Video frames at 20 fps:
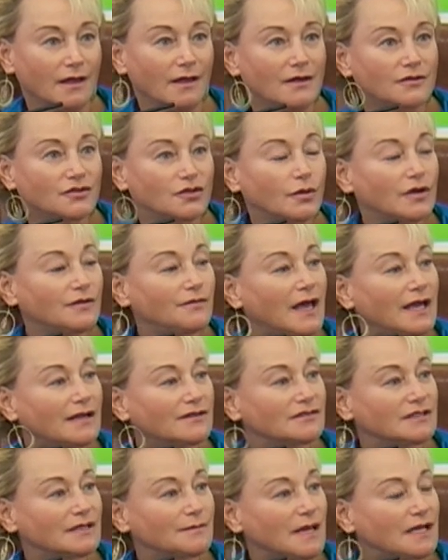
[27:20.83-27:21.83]
So we've
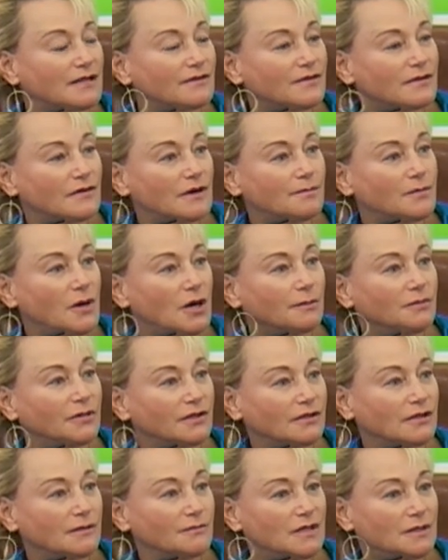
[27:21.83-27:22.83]
actually made a very
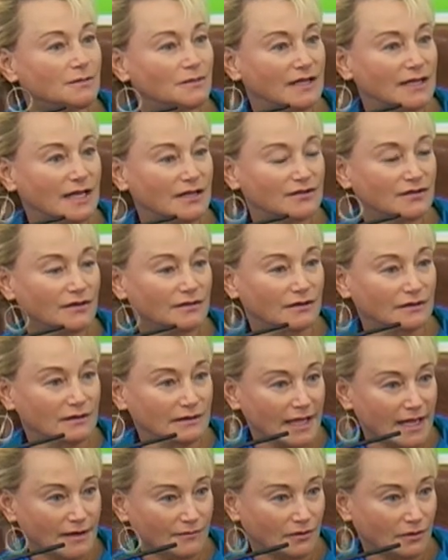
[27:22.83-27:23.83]
public commitment as to the
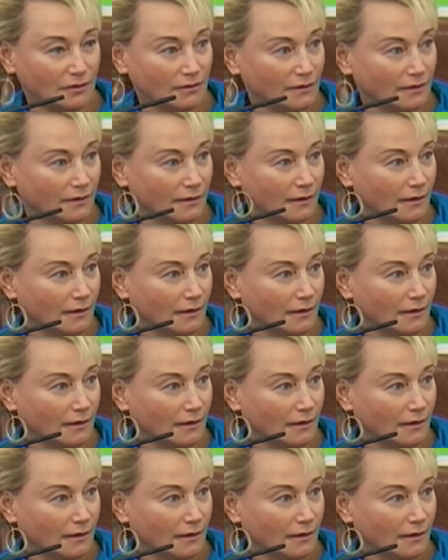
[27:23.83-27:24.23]
level